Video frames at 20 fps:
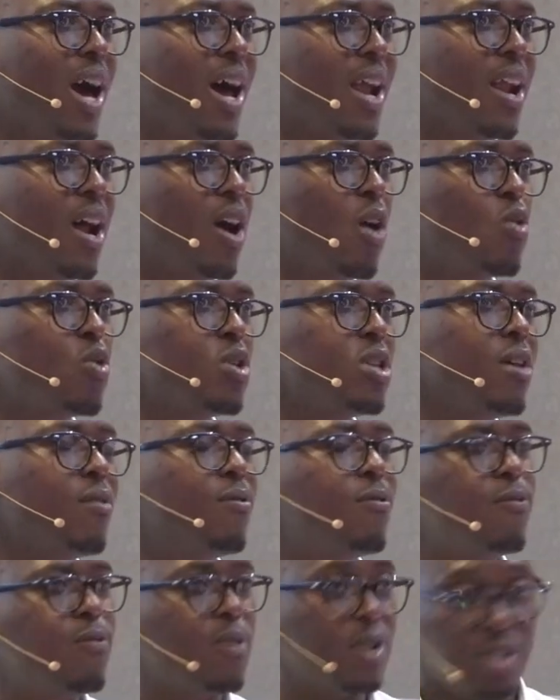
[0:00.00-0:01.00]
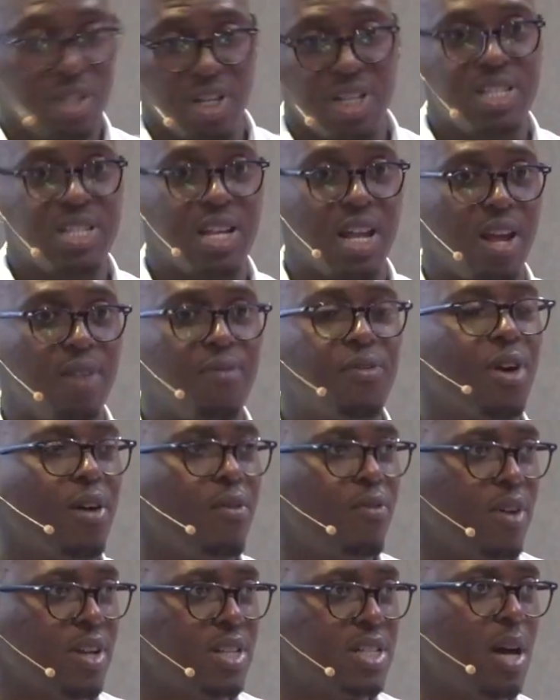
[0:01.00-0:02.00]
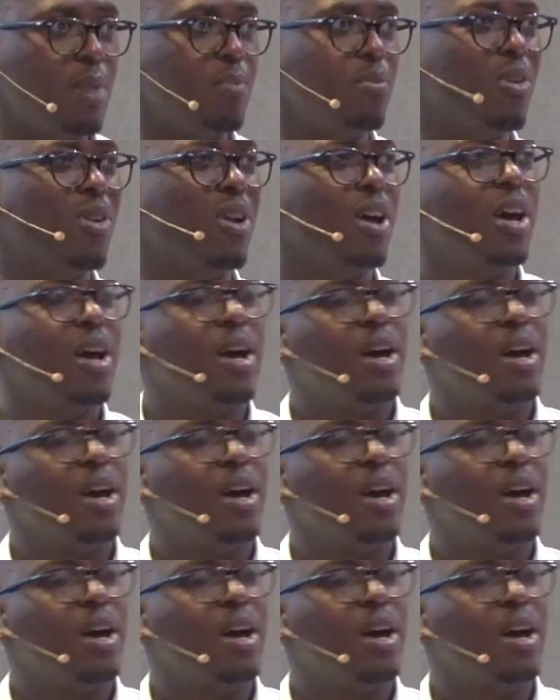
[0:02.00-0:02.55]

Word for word: around the full, this is South Africa, for example,